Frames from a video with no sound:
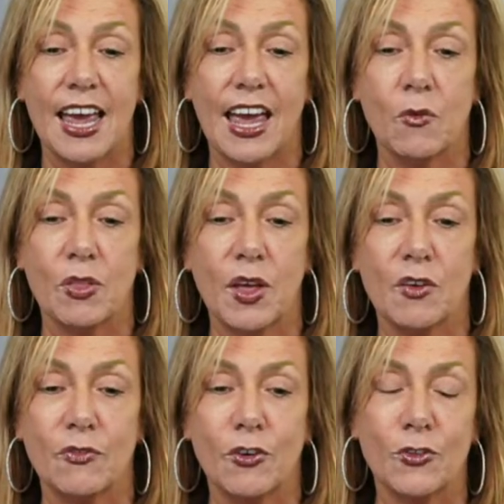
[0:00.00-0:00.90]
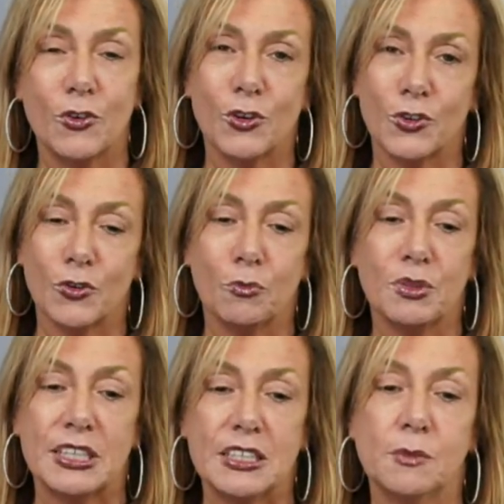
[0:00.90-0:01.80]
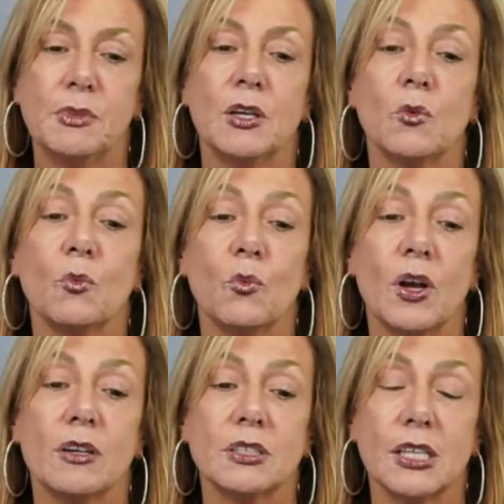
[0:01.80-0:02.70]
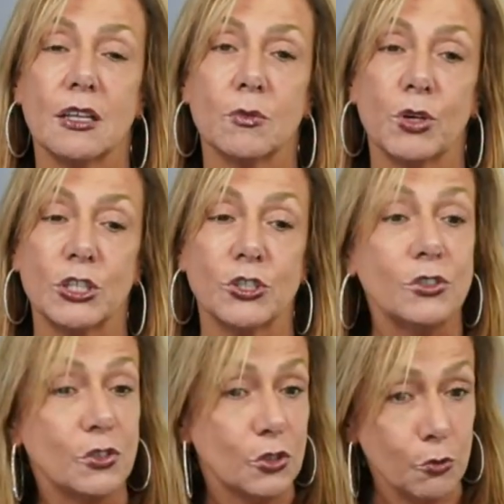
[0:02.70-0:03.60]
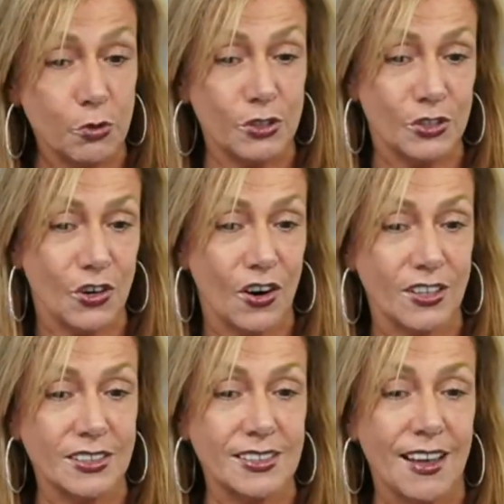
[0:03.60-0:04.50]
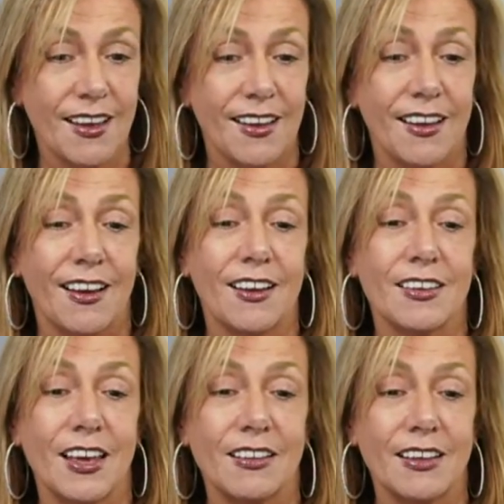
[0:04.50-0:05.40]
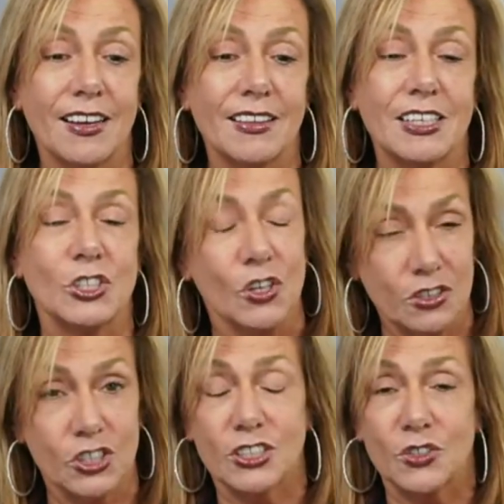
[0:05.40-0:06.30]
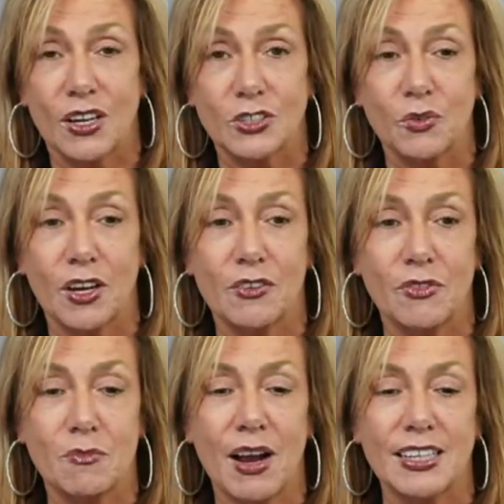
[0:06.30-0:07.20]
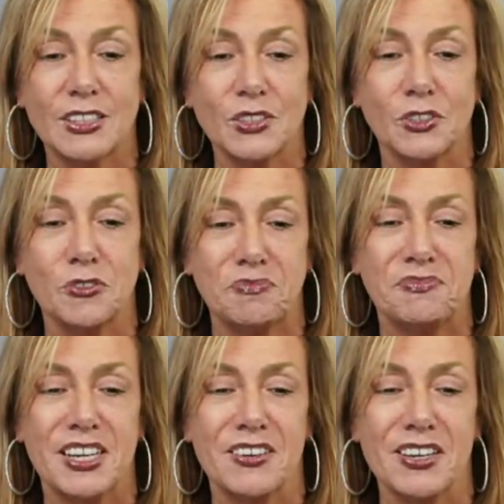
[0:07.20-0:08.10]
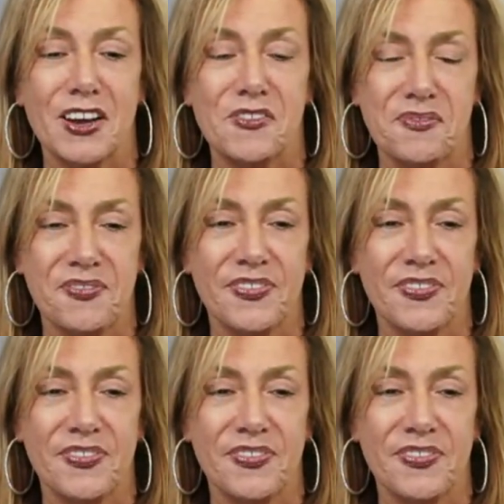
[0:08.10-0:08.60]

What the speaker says: And without further ado, please meet one of Celebration's superstars, a young lady that just graduated from high school. Here we go.